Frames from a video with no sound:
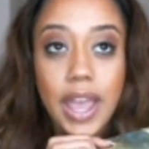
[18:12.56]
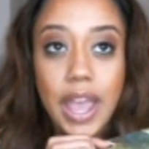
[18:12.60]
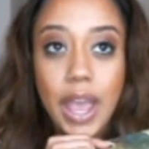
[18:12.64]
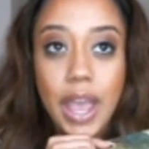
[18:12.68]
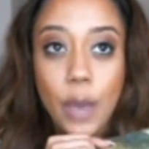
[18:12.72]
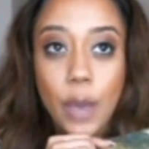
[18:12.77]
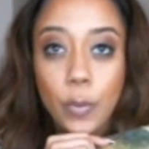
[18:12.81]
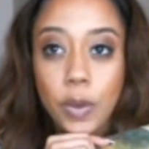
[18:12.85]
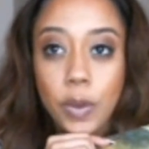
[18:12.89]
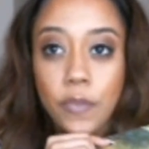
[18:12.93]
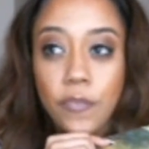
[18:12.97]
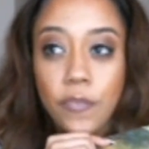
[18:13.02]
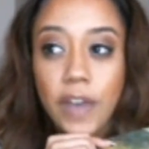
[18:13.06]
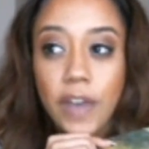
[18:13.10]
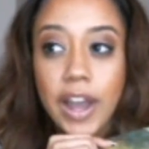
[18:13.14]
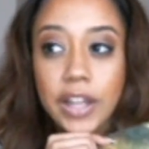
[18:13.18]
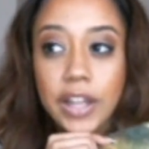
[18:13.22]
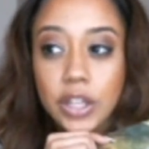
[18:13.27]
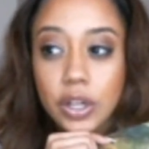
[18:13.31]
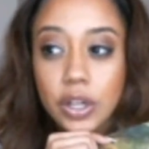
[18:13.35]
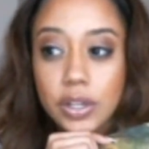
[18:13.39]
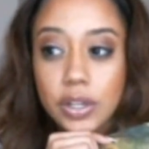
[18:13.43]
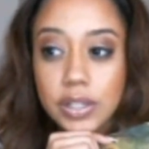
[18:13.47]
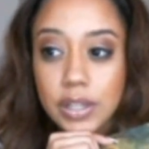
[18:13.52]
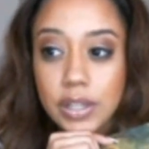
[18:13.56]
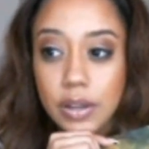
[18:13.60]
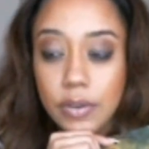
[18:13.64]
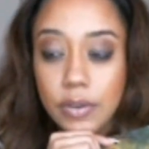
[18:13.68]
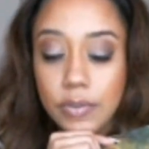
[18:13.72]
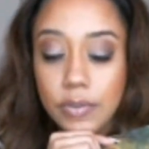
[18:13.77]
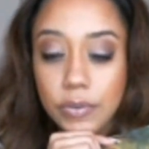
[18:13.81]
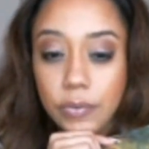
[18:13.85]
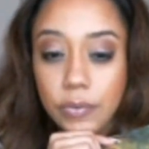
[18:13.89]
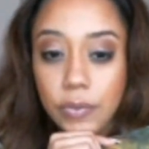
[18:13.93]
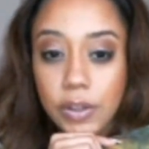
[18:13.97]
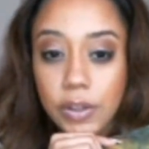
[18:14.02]
And we find
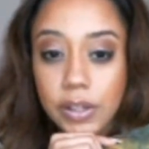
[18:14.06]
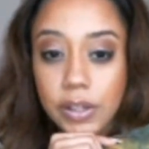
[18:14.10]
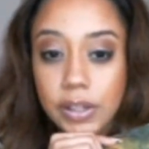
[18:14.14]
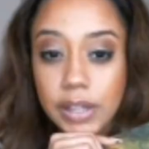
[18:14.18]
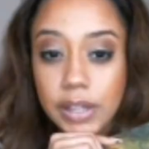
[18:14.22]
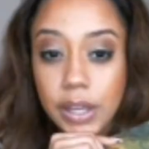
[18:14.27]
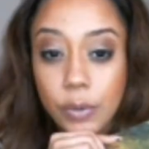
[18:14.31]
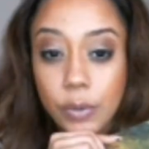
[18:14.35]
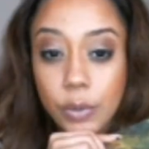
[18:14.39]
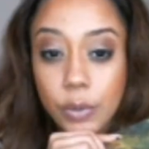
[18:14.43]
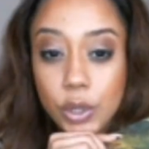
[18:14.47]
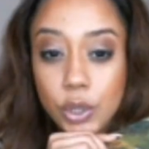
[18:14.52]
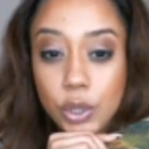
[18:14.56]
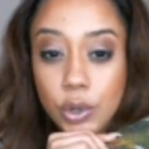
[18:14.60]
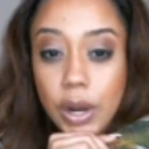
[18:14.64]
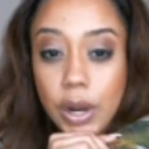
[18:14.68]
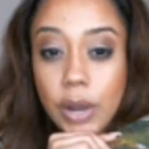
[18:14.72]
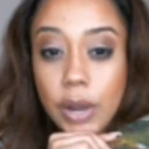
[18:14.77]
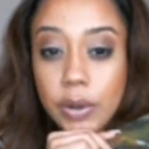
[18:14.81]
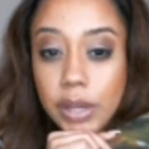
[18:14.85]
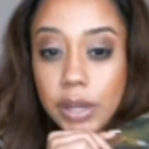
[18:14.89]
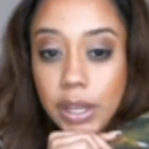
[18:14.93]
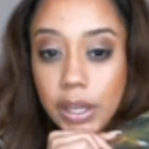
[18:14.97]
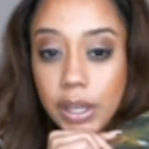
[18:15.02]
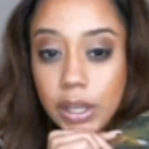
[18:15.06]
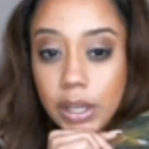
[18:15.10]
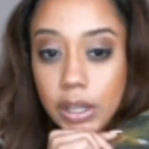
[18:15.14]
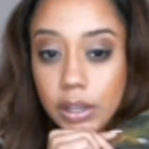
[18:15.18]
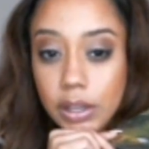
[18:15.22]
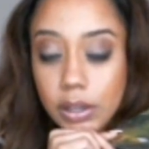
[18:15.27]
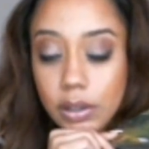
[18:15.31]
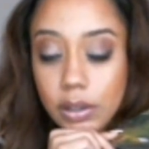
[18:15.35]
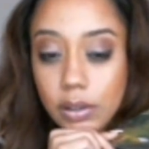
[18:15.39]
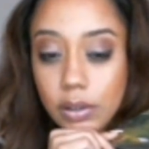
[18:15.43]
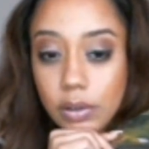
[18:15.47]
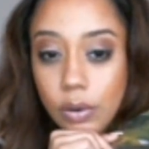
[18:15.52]
ourselves feeling like we're drowning,
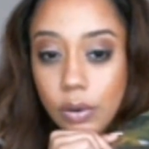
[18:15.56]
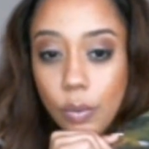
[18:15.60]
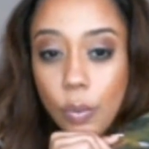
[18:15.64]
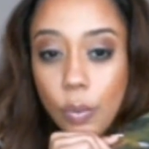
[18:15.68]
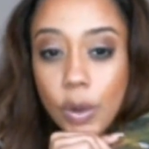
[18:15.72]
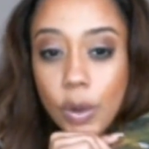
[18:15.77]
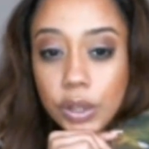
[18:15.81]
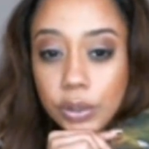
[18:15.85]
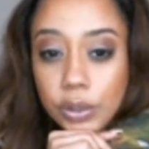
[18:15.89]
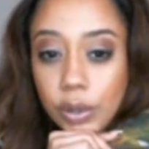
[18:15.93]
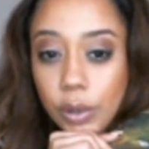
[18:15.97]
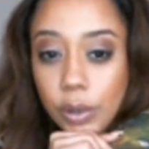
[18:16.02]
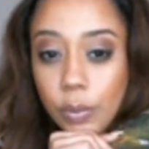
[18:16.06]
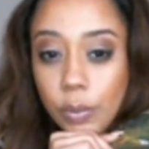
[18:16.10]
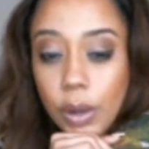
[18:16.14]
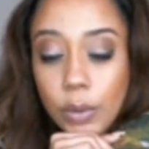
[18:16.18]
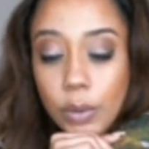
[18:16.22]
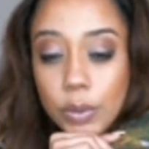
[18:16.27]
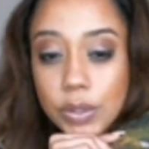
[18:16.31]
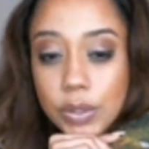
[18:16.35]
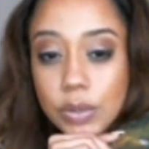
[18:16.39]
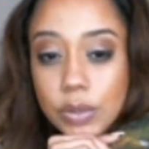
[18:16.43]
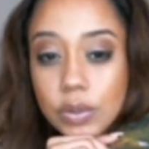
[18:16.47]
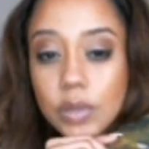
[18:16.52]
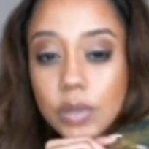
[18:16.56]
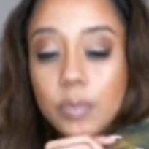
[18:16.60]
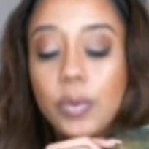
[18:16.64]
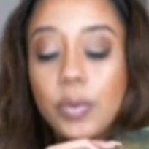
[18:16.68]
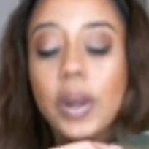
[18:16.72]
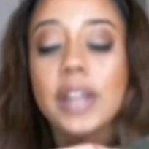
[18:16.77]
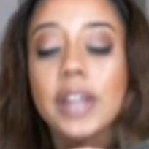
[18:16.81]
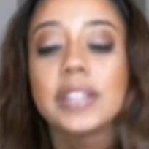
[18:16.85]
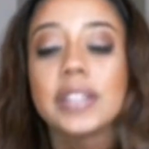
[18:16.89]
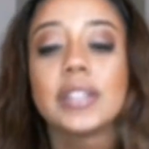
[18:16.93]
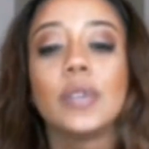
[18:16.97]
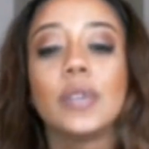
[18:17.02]
wondering why we're so
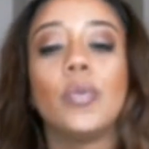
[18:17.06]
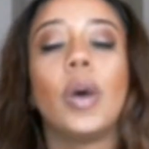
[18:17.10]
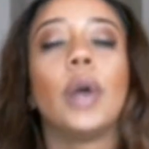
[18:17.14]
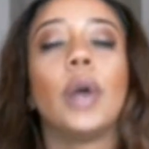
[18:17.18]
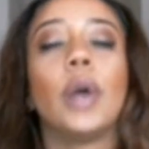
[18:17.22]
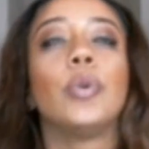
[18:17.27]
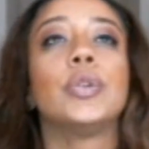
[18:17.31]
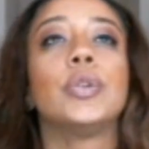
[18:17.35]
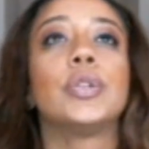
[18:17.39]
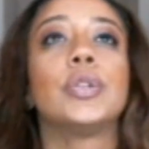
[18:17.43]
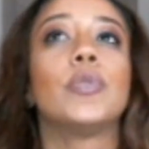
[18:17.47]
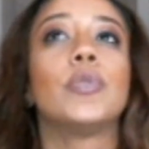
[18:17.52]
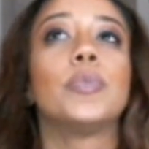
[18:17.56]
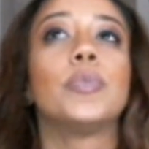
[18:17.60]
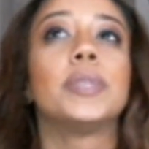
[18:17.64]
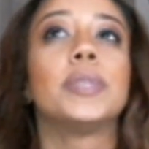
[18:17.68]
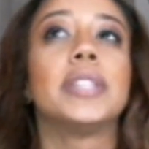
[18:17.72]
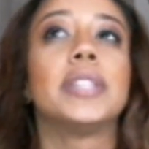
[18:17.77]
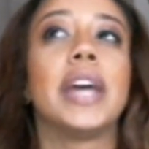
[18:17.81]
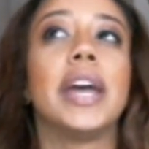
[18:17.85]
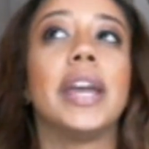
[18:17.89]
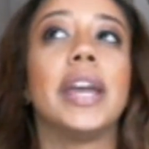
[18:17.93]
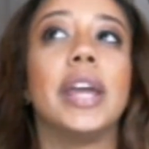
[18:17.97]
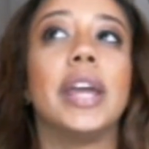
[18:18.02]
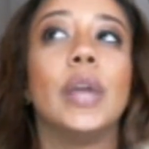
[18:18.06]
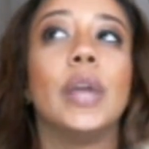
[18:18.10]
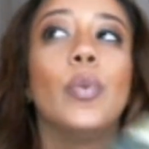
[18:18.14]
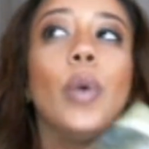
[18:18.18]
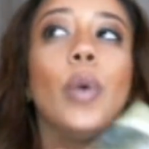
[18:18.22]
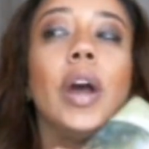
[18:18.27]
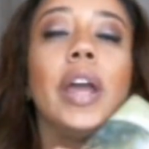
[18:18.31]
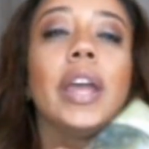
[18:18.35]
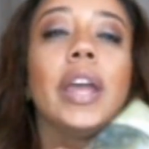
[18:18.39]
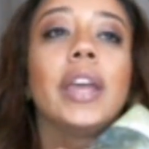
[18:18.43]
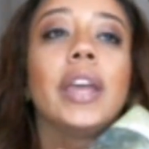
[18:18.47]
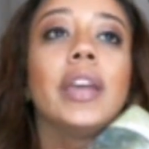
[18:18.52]
depressed and why we're so upset and
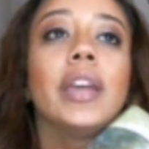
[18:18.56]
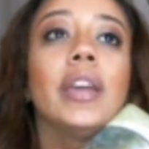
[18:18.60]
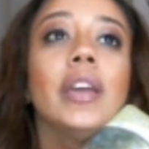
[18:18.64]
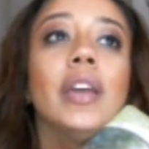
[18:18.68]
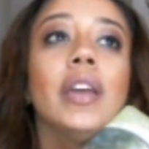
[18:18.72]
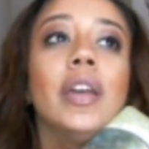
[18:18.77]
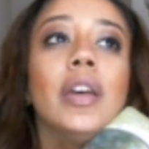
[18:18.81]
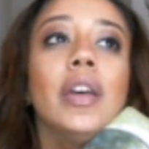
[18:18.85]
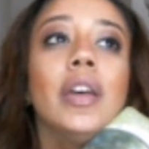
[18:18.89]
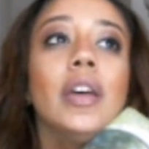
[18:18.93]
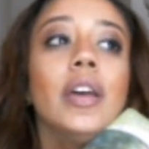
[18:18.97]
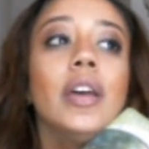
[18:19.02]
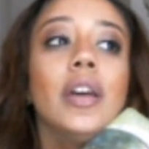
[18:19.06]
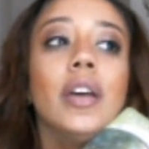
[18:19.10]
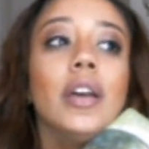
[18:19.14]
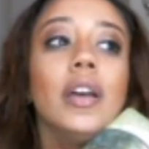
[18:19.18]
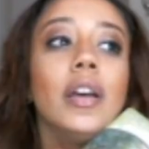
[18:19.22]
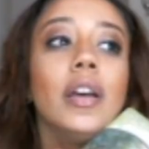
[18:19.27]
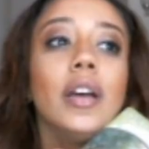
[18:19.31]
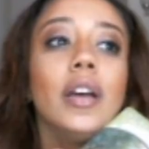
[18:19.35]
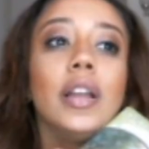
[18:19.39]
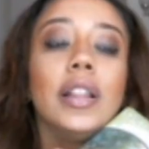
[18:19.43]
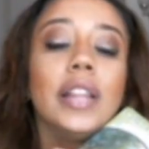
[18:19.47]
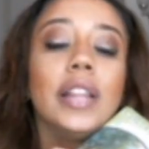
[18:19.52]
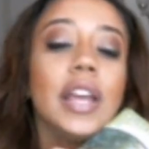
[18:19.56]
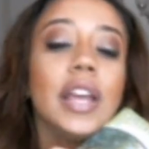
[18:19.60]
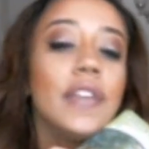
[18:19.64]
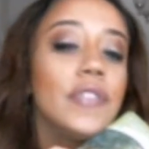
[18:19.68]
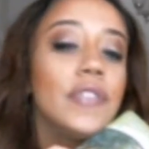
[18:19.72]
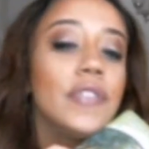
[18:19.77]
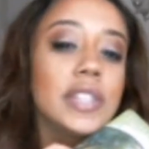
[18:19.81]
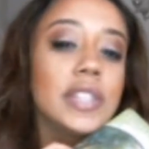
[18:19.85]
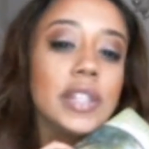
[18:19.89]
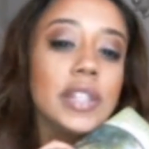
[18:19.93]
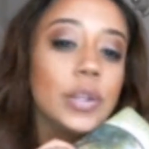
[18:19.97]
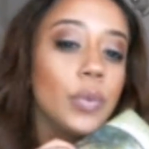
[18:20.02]
why
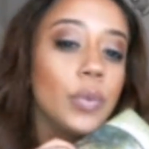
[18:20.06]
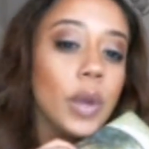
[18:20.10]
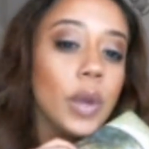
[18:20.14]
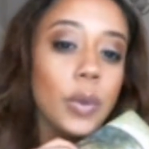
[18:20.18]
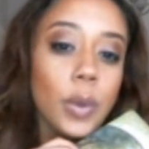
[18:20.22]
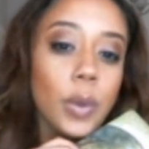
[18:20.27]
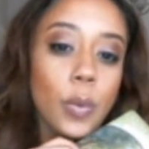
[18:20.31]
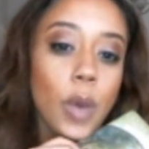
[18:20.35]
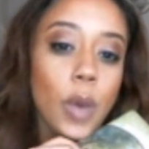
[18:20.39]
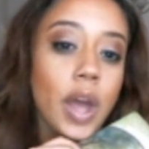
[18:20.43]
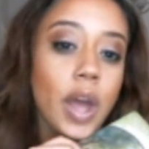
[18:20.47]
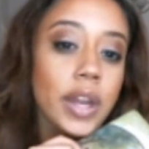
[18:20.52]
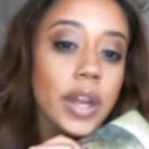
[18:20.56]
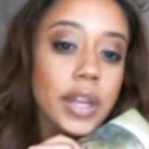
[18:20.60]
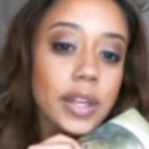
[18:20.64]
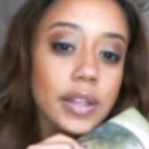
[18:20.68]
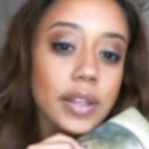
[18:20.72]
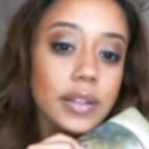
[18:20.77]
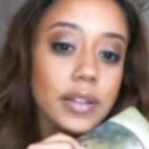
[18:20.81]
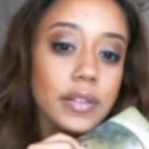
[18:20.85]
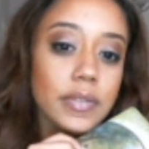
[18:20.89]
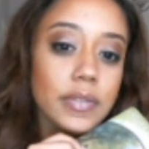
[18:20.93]
life isn't the way we want it.